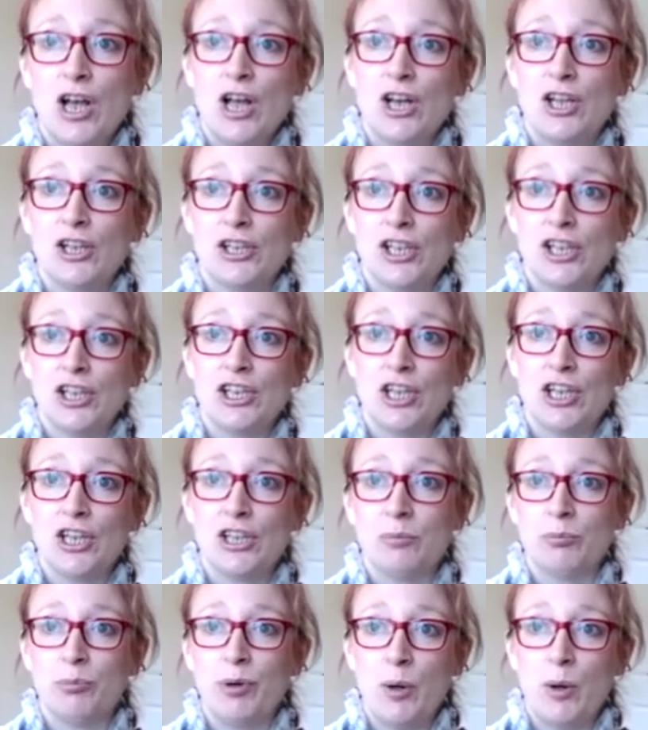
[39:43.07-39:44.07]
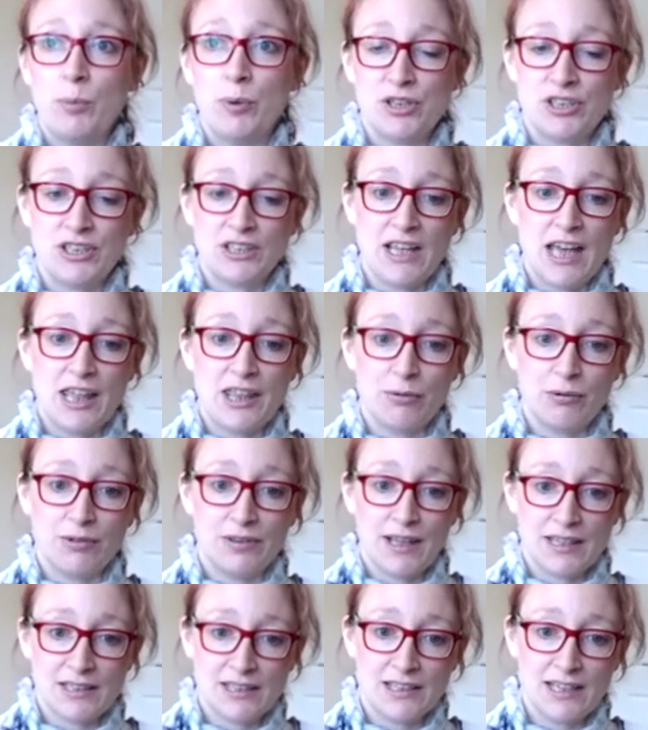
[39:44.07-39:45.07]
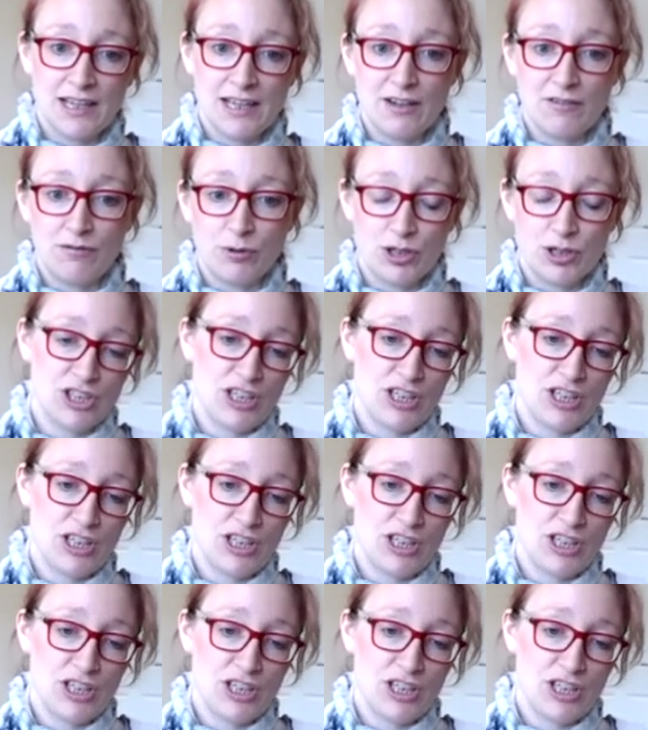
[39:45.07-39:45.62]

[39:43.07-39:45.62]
looking good and well put together and that's the day you've washed your